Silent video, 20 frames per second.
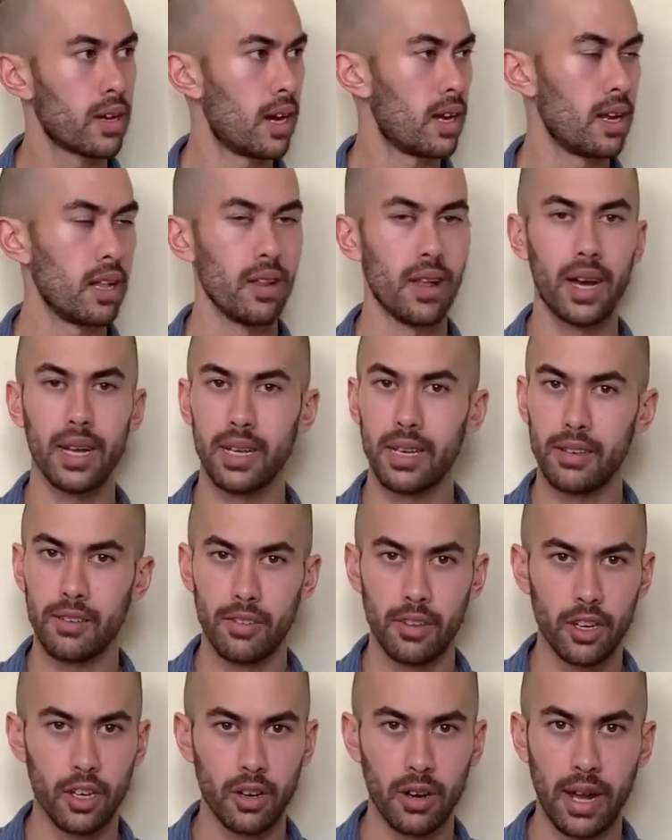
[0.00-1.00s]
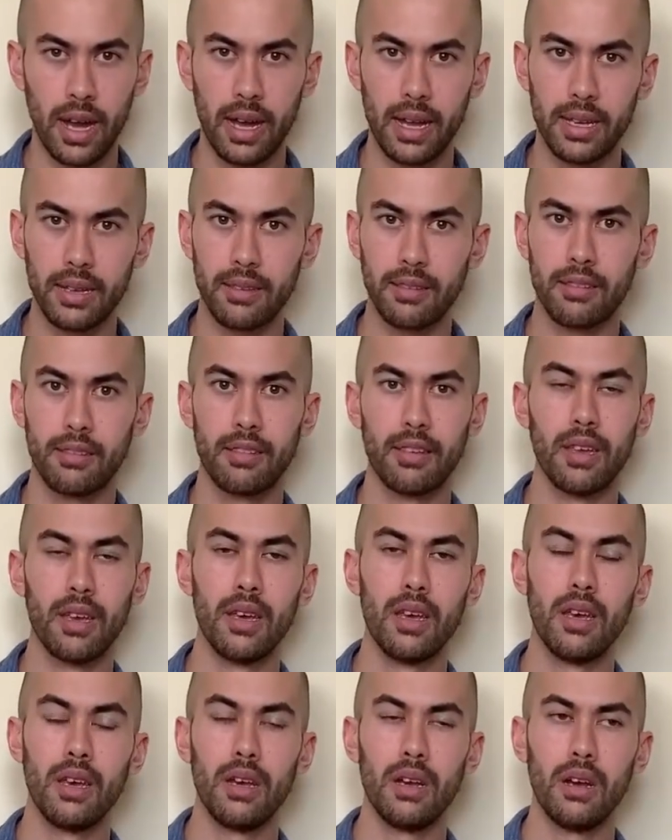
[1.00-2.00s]
Got a lot easier as
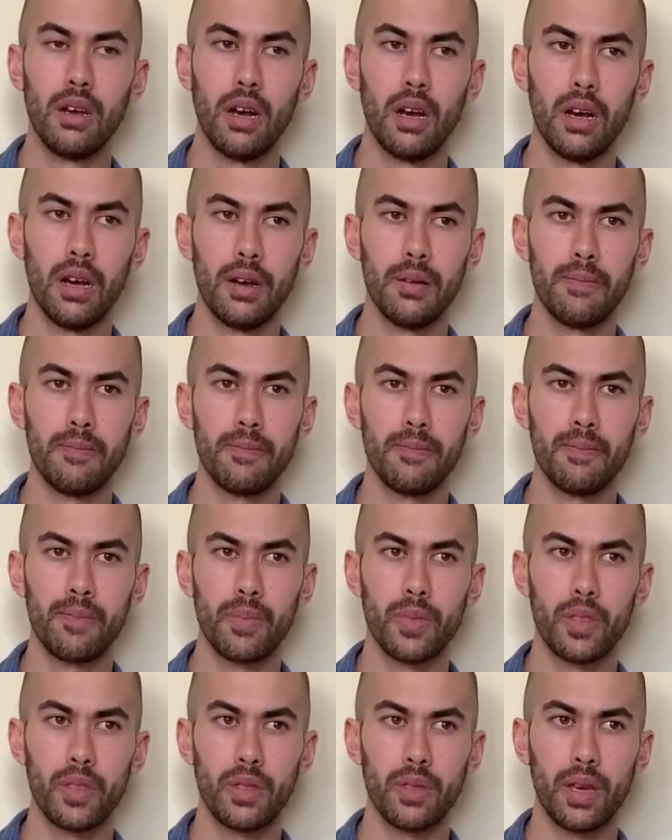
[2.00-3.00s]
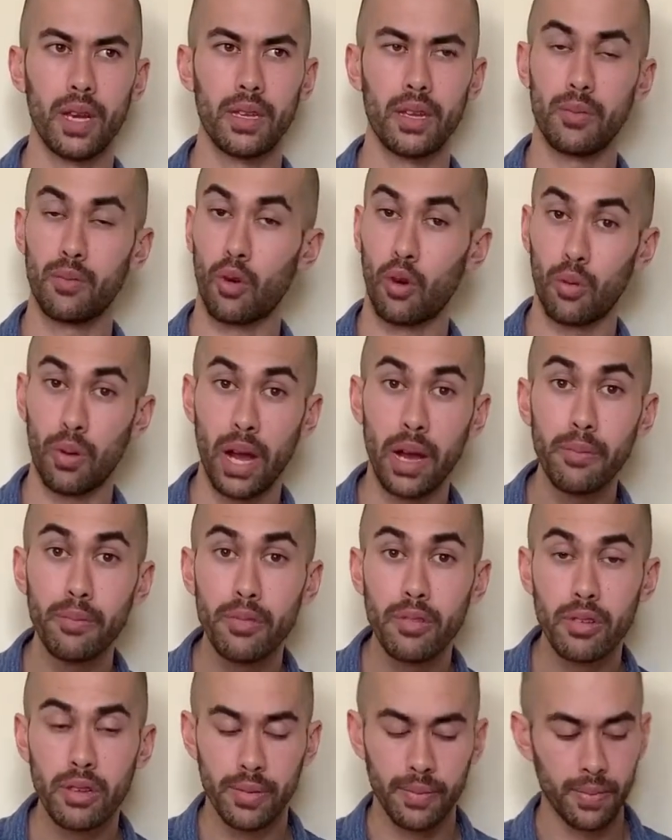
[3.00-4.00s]
I did more
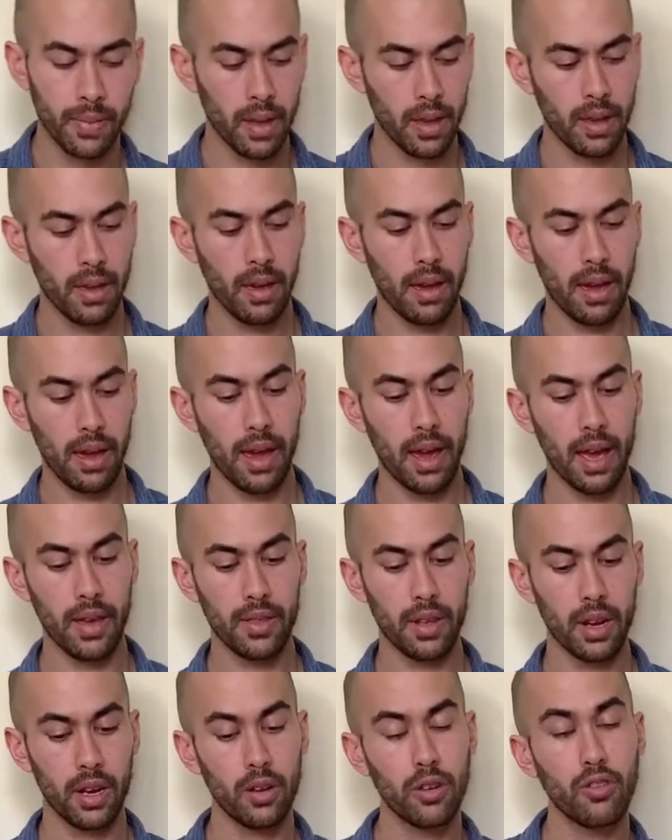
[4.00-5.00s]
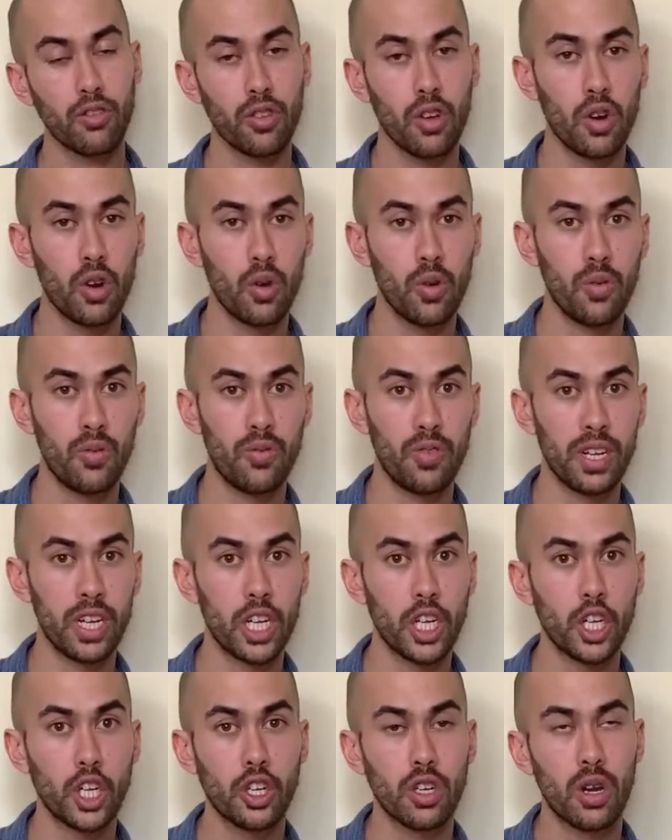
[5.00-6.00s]
reps. And then I also
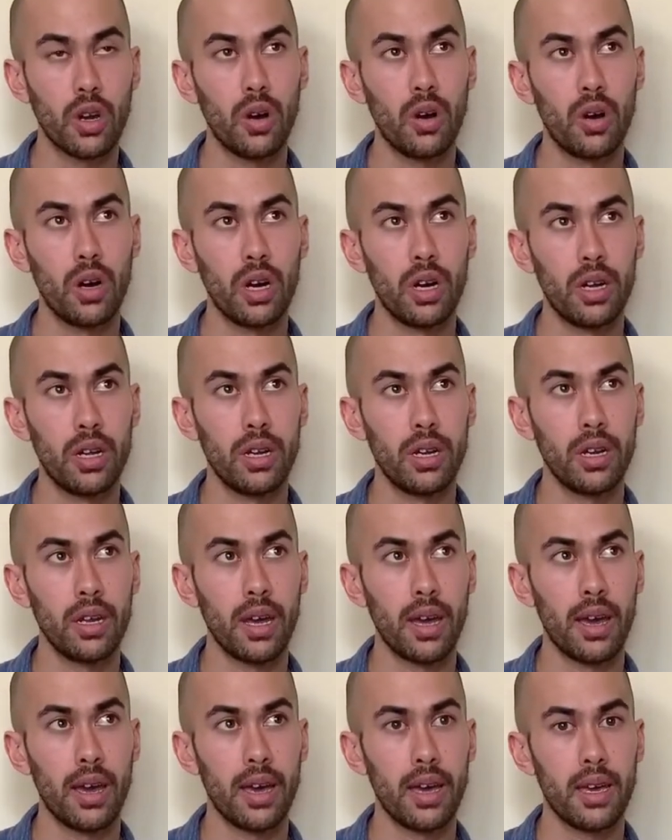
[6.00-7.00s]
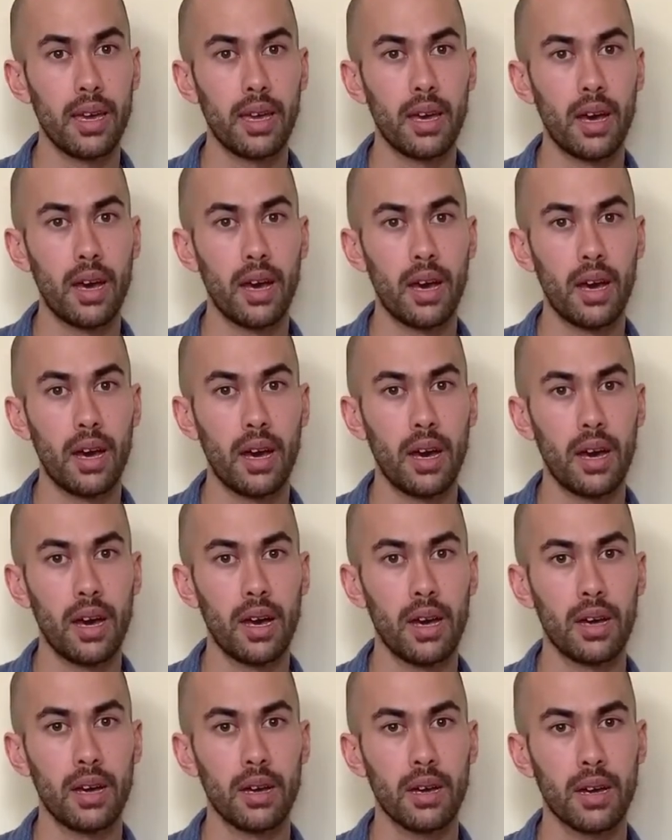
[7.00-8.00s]
finished on a
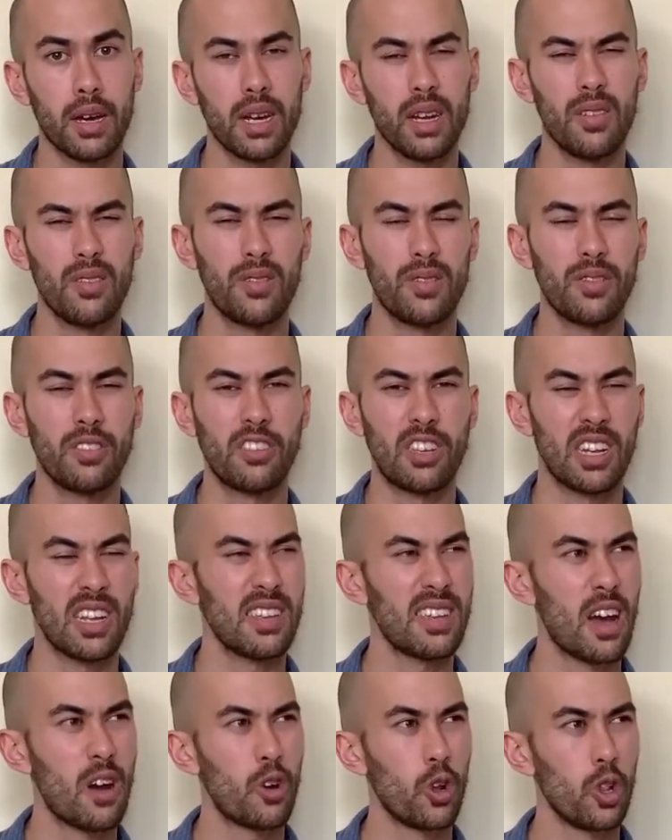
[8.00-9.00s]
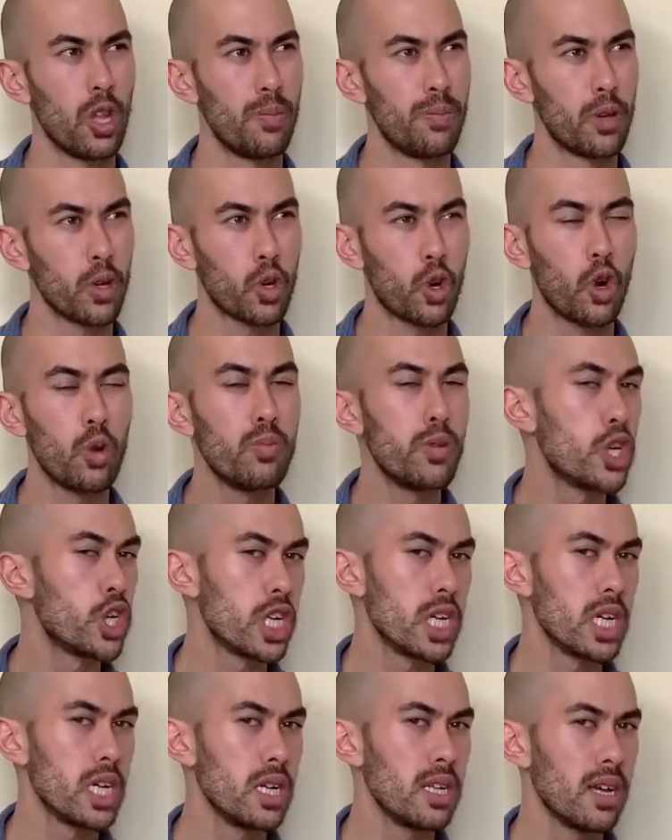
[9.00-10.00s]
kind of sitting down elliptical
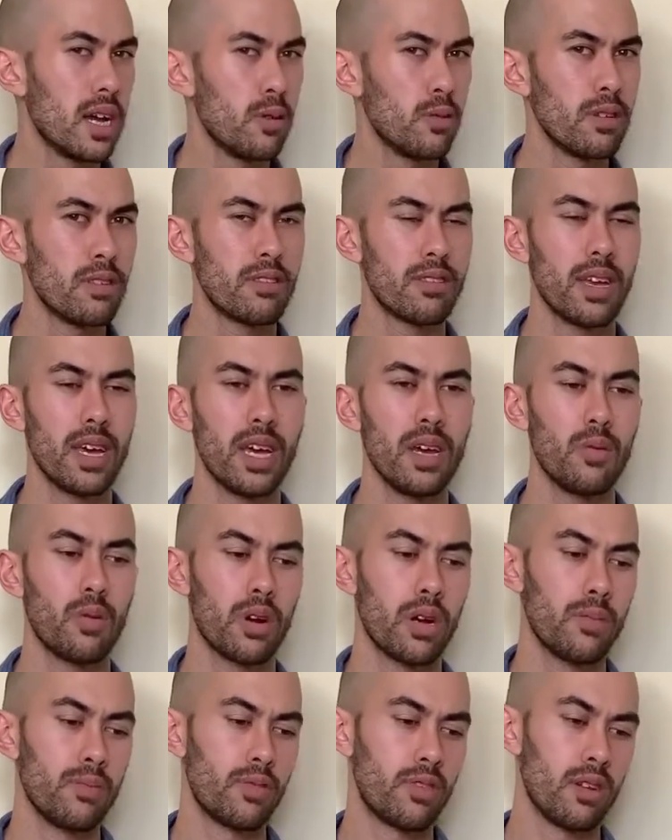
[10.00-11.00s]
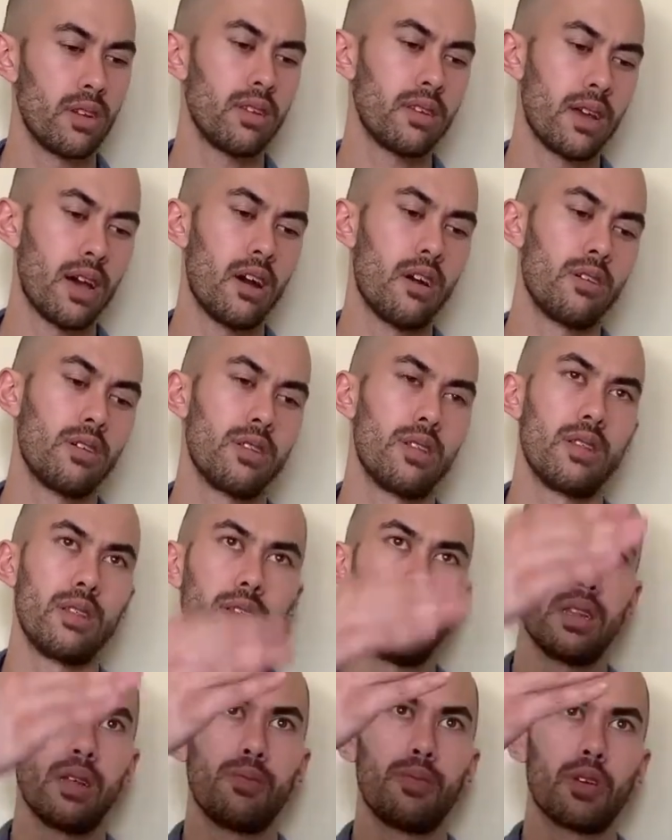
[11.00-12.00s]
machine, I would say, where I'm sitting down and then the
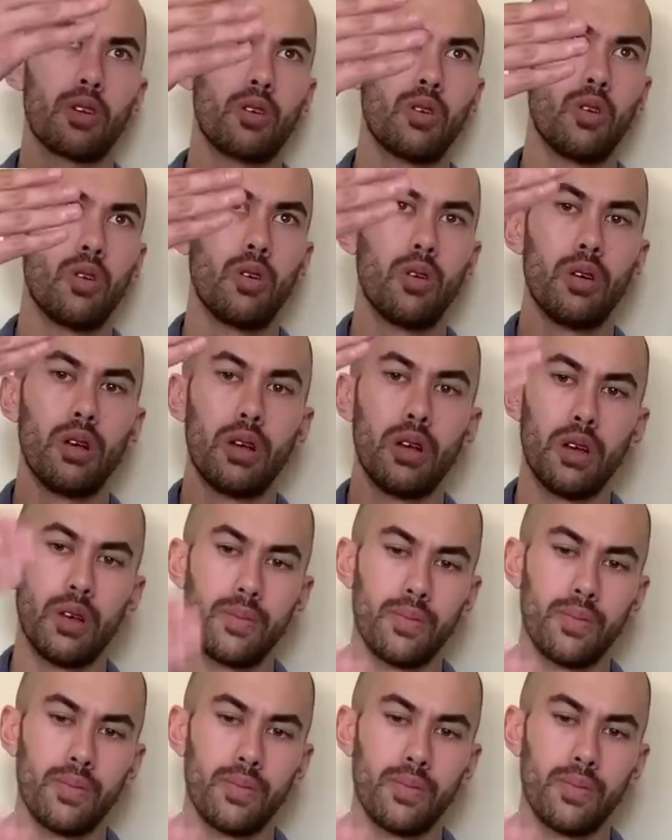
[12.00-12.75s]
elliptical